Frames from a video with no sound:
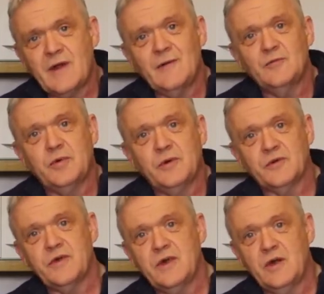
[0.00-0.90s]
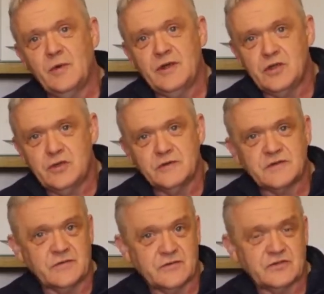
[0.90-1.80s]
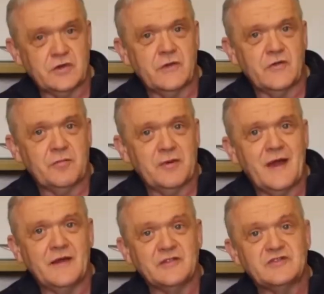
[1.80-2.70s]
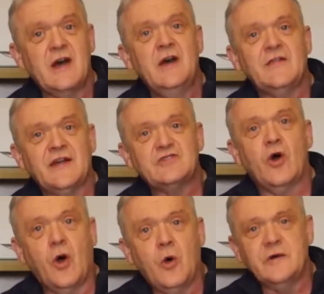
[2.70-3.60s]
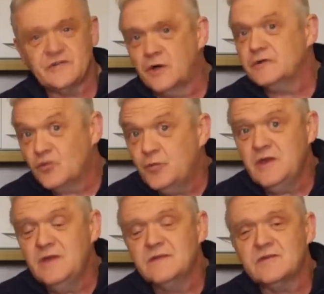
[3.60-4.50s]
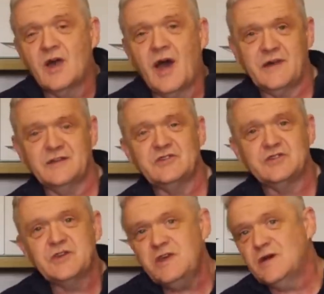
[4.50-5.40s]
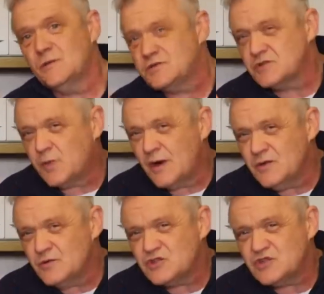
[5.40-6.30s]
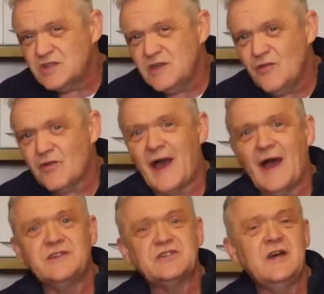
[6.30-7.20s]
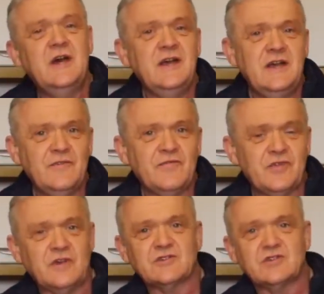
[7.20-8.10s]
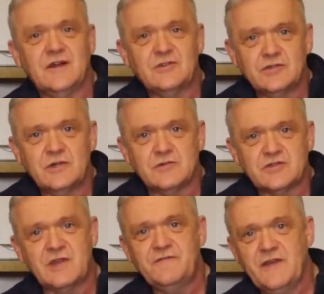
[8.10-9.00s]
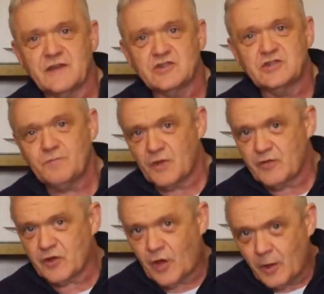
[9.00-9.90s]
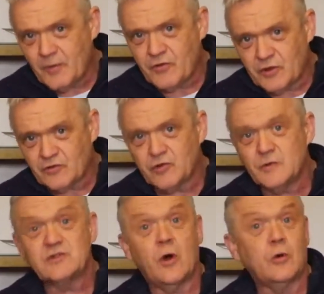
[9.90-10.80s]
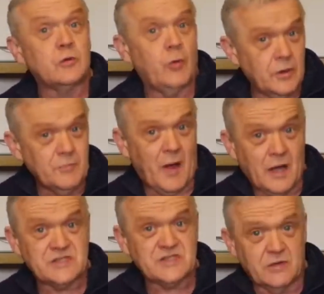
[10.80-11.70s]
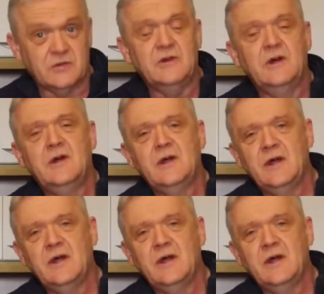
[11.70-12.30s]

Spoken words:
have an output gear where you're using the sun and the planets, that's always going to be the highest gear, which is why you see that in things like drills. They're fixed, and the common thing to do is hold one part still